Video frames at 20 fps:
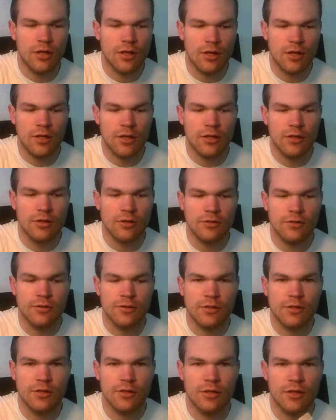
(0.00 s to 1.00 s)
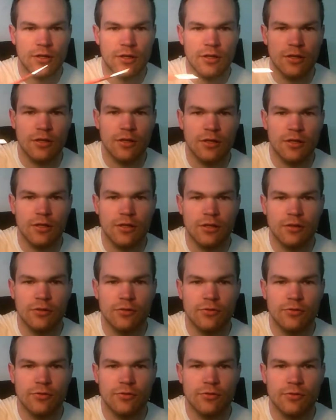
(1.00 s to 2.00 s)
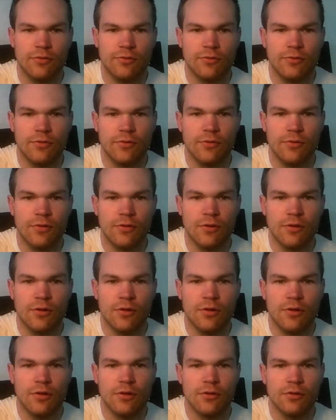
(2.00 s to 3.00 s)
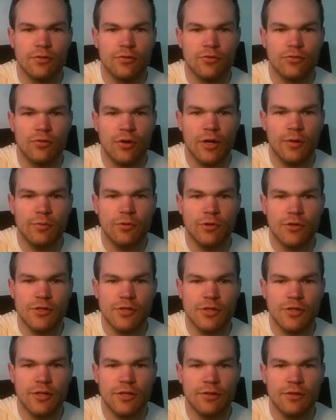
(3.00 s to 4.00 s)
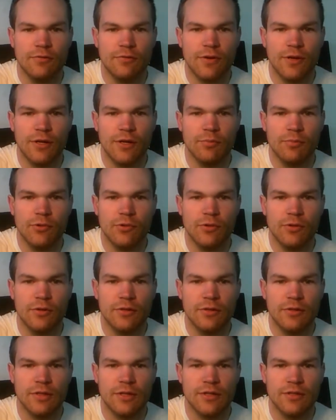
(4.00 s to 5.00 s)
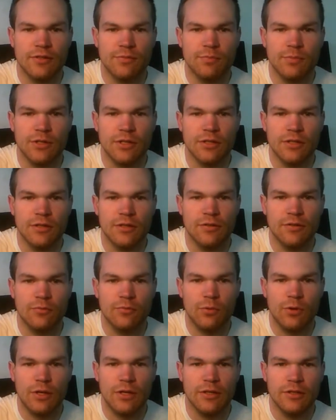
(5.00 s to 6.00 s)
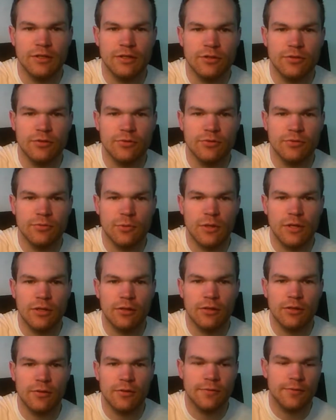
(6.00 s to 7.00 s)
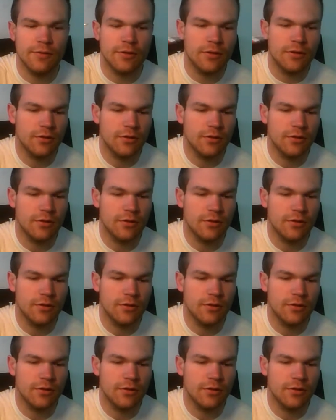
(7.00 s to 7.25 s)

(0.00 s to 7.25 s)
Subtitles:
and a sort of dry brushing fine point that's been well used, well loved.